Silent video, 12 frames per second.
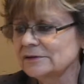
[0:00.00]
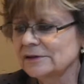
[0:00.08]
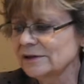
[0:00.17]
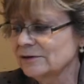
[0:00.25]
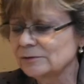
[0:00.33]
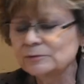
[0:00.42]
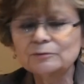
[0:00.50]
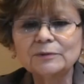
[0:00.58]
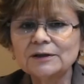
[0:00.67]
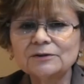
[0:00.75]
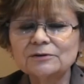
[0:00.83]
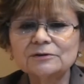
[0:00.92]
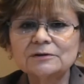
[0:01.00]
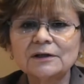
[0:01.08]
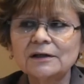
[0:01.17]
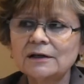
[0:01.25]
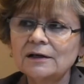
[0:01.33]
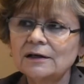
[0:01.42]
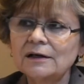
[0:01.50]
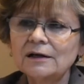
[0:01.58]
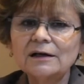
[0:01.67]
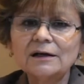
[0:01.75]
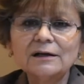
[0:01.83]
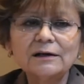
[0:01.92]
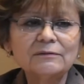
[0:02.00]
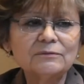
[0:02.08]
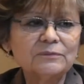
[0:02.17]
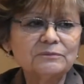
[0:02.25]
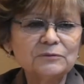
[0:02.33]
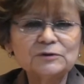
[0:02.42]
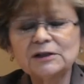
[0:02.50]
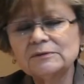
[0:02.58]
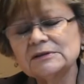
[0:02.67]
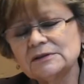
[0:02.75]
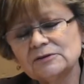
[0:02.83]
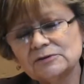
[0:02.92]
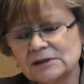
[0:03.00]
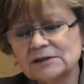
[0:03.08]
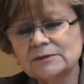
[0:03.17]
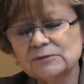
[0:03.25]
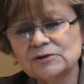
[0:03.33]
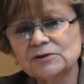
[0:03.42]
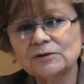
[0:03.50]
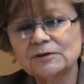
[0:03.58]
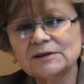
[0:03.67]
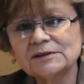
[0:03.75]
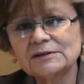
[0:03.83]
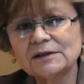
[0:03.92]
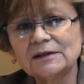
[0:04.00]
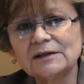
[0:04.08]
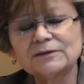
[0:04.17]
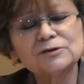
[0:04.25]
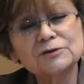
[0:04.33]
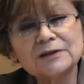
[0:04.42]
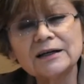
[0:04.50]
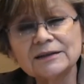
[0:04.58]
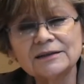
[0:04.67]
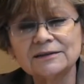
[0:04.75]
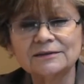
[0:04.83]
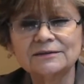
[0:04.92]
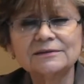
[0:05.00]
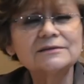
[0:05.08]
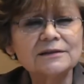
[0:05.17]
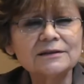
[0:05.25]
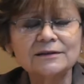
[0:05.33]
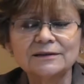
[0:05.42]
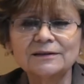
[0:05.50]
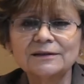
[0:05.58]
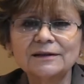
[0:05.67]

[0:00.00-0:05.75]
as humans, many times our emotions win, win us over. Yes.